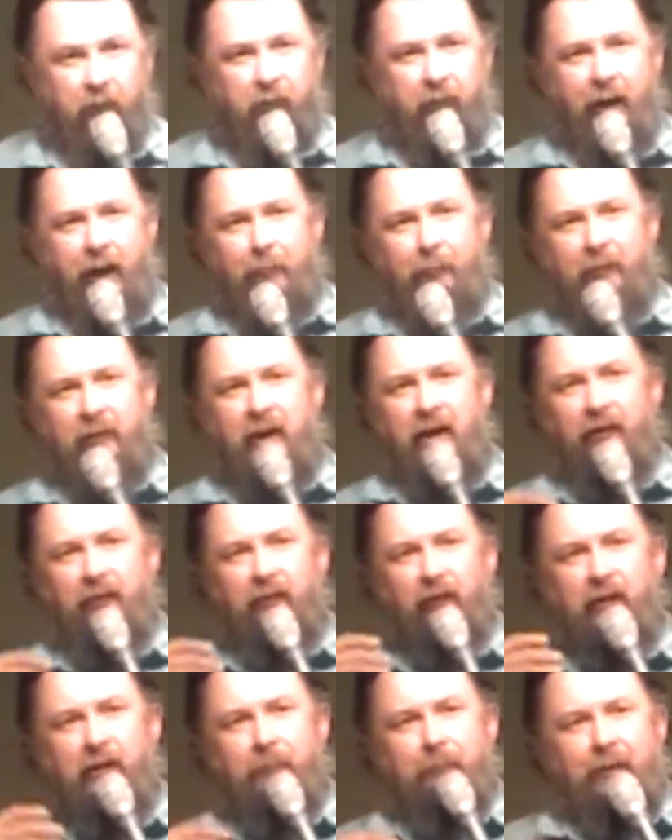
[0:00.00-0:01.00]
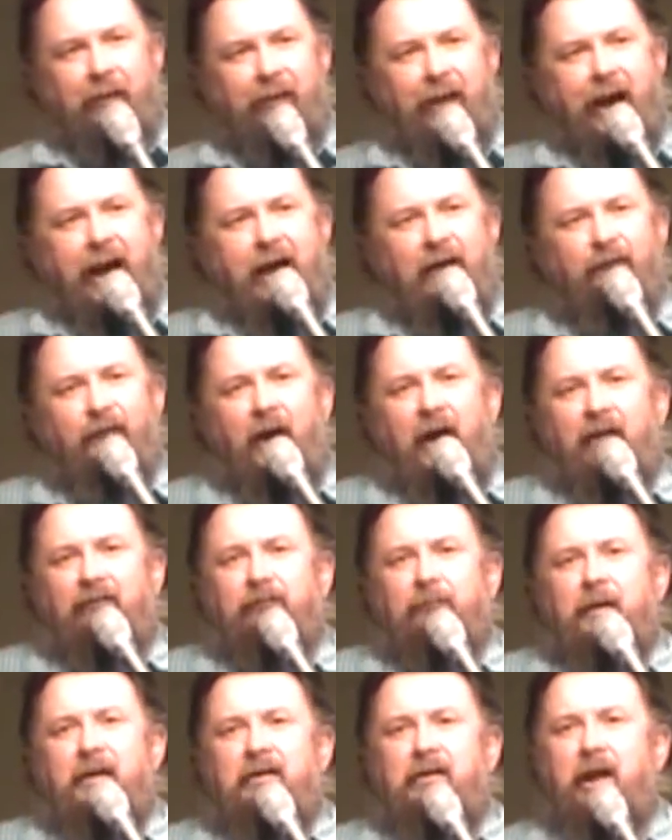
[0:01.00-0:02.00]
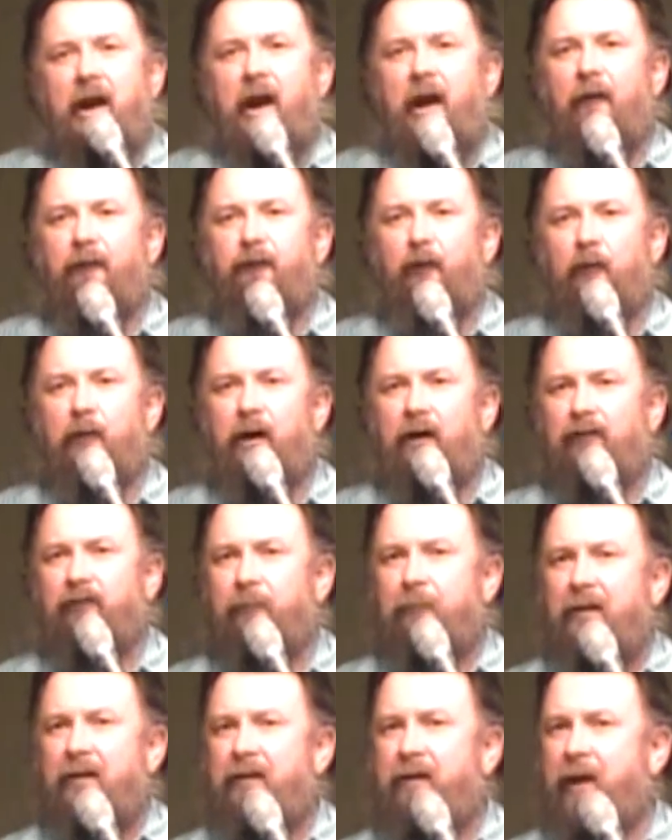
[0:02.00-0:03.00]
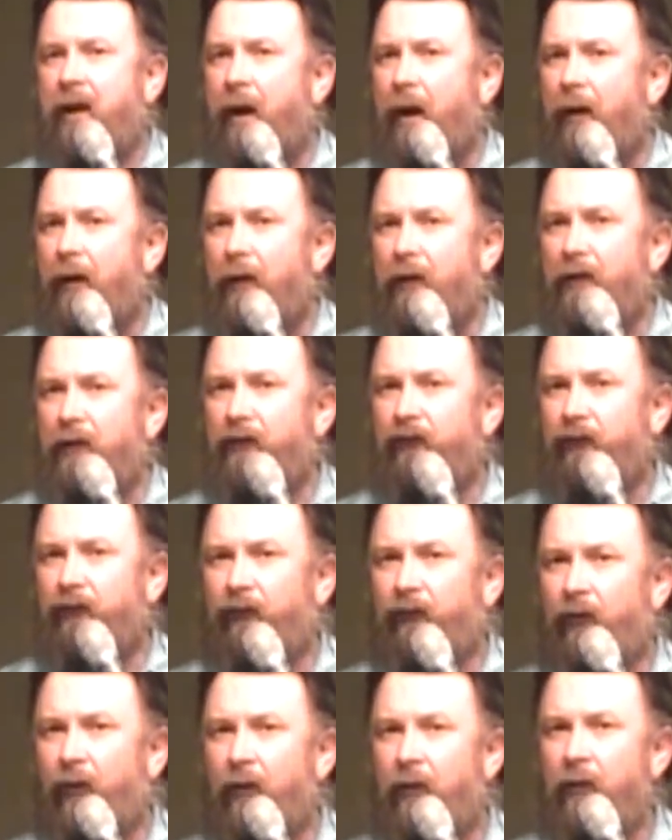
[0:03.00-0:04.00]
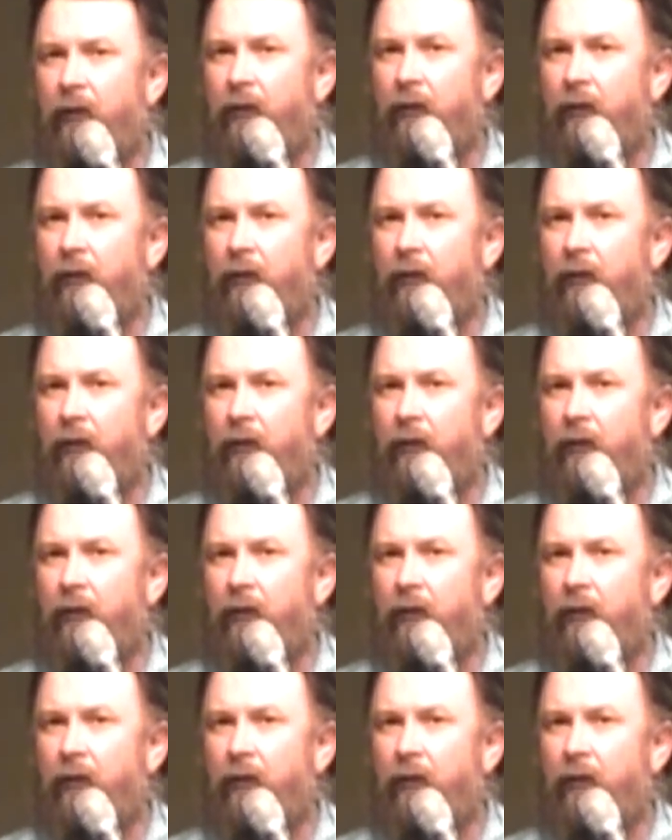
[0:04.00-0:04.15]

and I begin to live my life, I have to be careful not to be careless